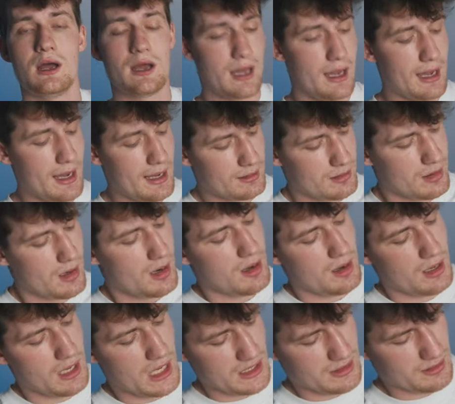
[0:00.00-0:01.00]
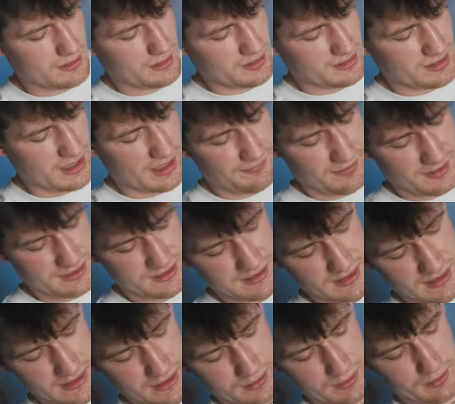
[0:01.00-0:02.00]
and it just have a
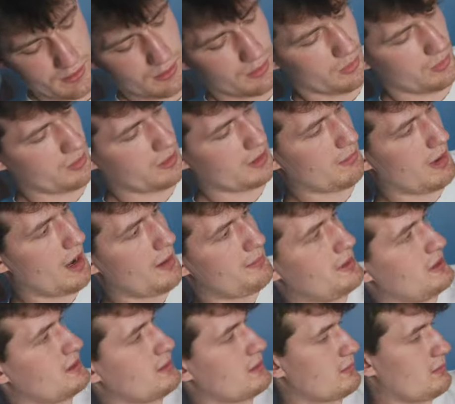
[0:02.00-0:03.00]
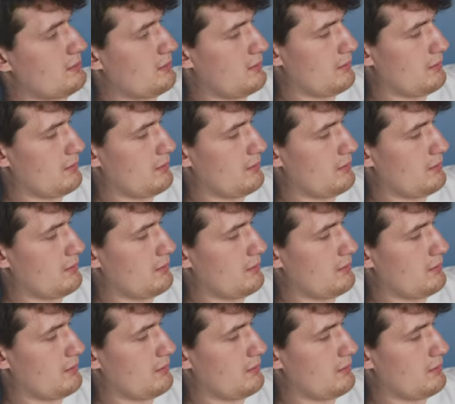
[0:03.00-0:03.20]
sleek look in my opinion,